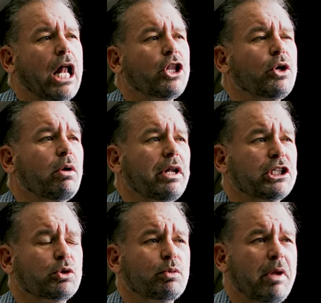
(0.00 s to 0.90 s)
The
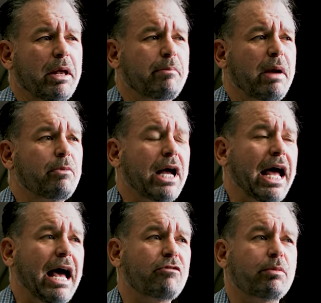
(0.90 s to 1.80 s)
earliest memory I
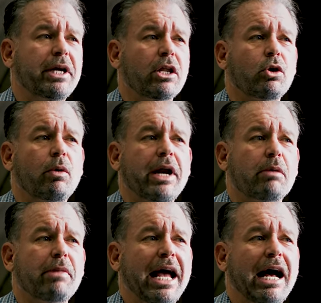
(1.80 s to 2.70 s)
have of being thrown out
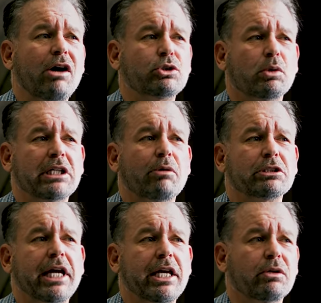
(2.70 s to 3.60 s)
of my house was I
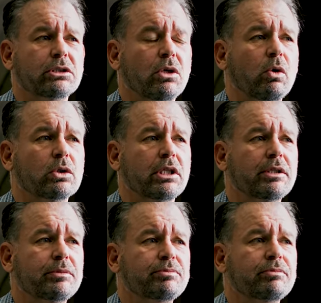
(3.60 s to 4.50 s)
was eight years old.
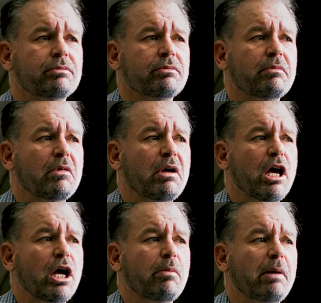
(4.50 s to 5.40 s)

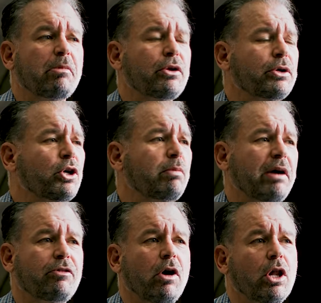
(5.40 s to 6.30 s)
My mother knew
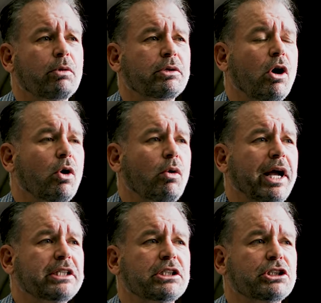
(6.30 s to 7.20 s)
my father would go
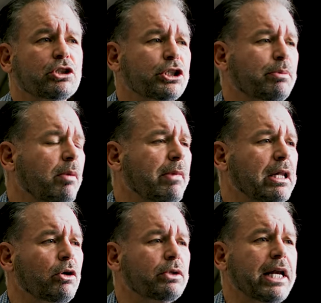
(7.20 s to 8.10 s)
crazy, so she put my
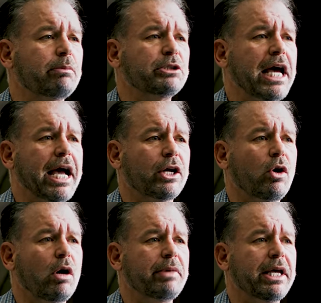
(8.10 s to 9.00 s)
little denim jacket
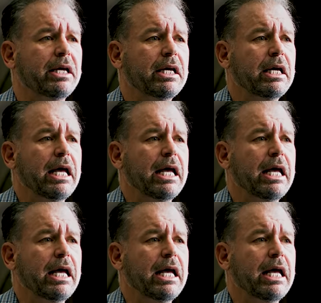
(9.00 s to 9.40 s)
on me